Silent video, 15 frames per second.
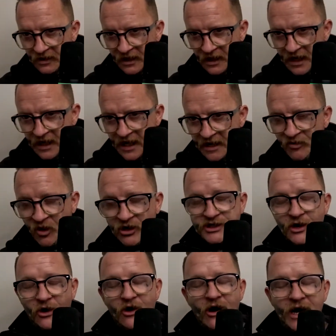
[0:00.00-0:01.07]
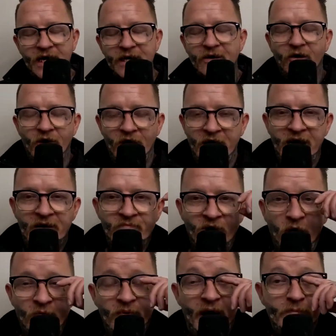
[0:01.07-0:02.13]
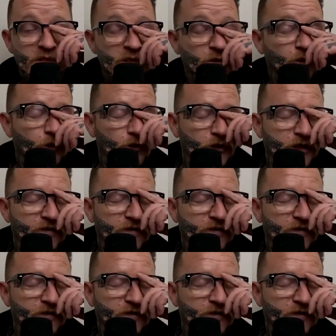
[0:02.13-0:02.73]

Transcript: Am I tired? I am. I'm absolutely